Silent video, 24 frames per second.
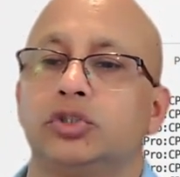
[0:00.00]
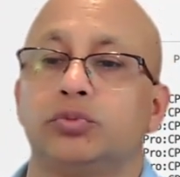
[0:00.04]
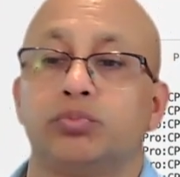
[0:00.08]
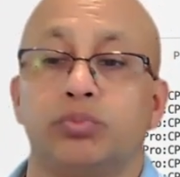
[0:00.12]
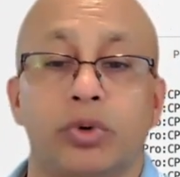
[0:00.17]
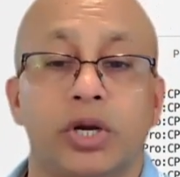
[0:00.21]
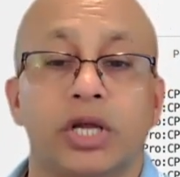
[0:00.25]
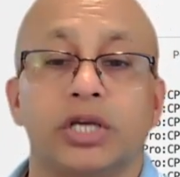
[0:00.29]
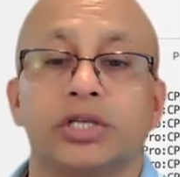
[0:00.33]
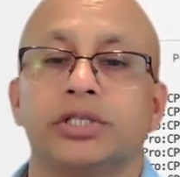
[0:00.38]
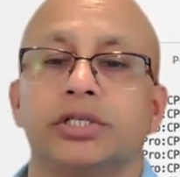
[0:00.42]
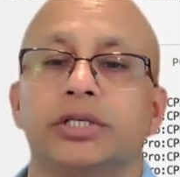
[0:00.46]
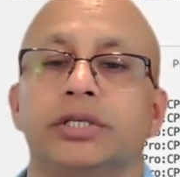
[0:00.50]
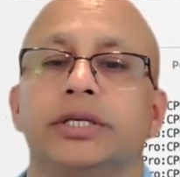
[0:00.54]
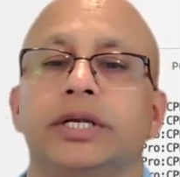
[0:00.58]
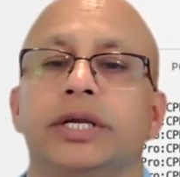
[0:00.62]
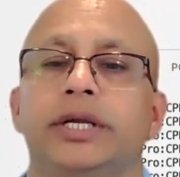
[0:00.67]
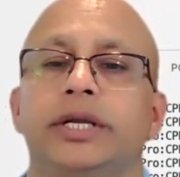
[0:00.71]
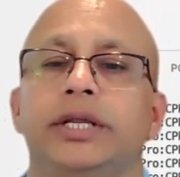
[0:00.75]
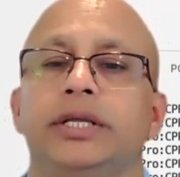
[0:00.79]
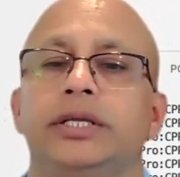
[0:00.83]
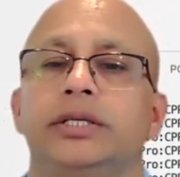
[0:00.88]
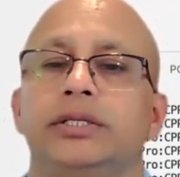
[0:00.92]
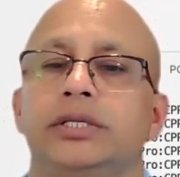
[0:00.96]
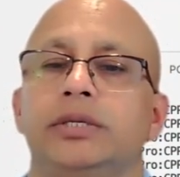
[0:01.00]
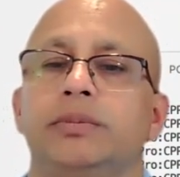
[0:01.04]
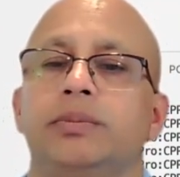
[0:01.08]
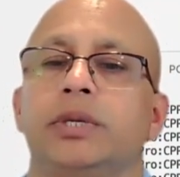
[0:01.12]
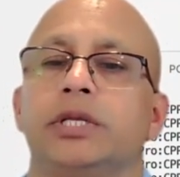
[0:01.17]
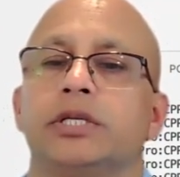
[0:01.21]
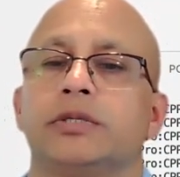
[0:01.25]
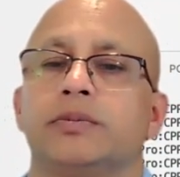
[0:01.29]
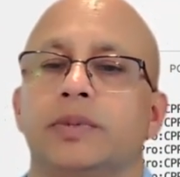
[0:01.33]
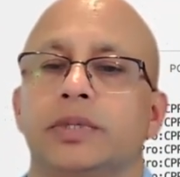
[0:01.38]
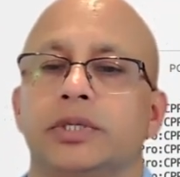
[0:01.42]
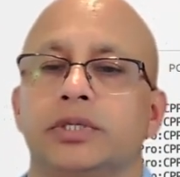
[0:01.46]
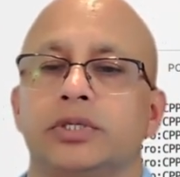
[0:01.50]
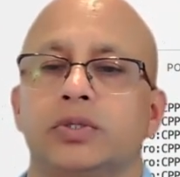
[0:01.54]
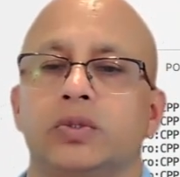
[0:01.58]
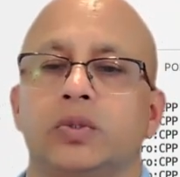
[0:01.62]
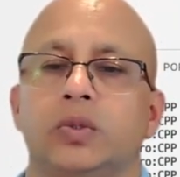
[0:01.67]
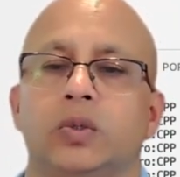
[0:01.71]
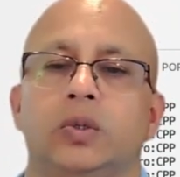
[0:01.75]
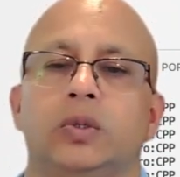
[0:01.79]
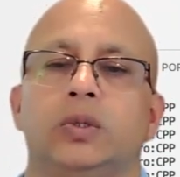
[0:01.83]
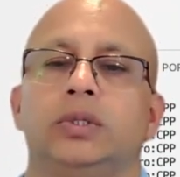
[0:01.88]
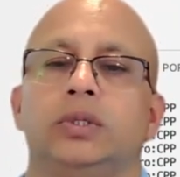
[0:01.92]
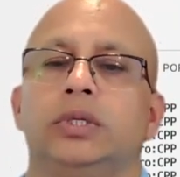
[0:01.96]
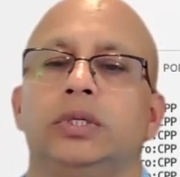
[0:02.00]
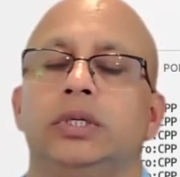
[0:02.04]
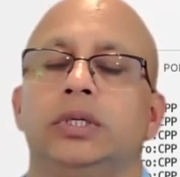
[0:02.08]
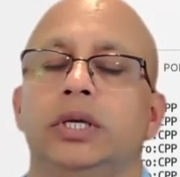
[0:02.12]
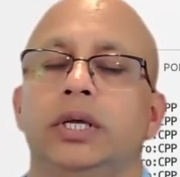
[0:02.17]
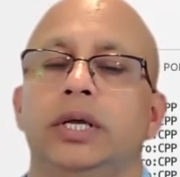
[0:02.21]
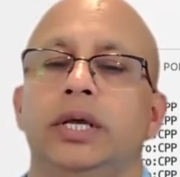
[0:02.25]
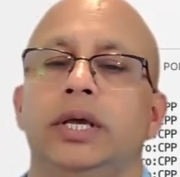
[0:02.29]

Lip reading: production-ready C++ code.